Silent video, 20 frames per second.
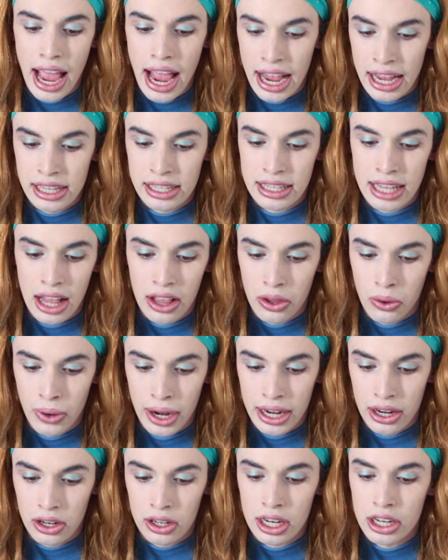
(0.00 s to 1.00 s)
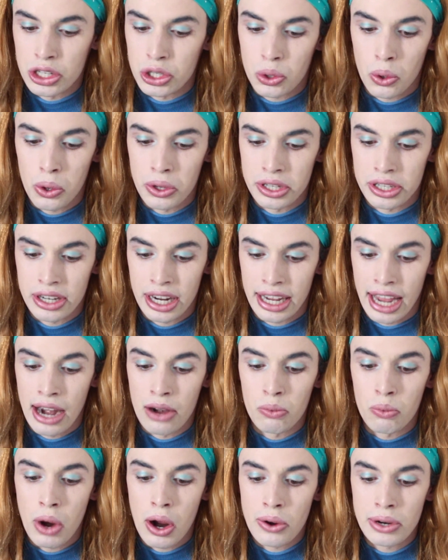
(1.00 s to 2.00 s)
accelerator control stick
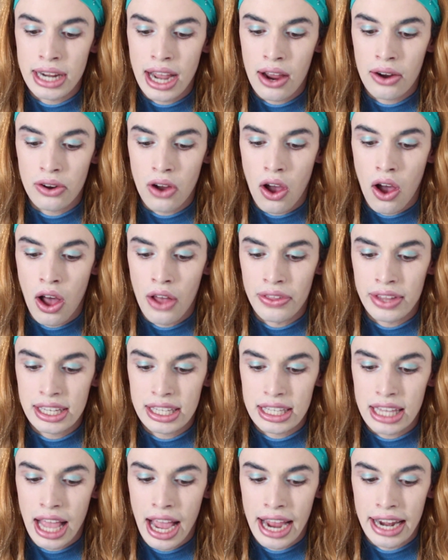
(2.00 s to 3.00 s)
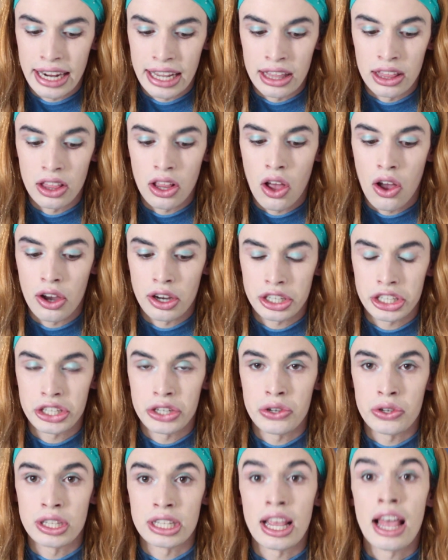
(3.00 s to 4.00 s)
and rode down on the slide in long
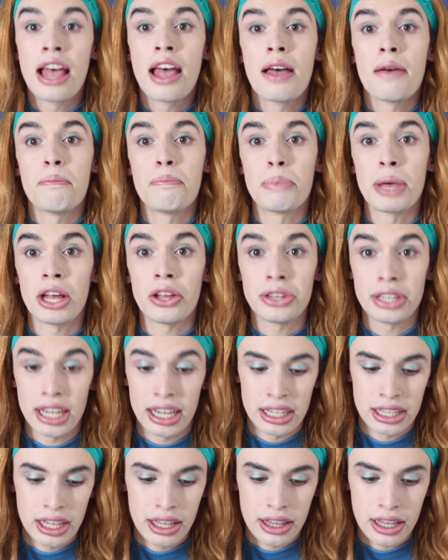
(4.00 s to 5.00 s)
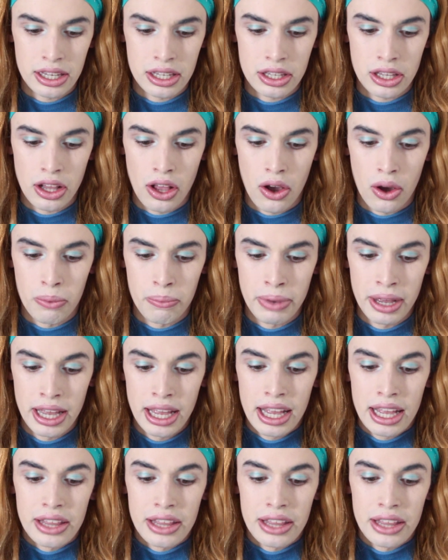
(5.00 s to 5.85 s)
chutes built into the slope.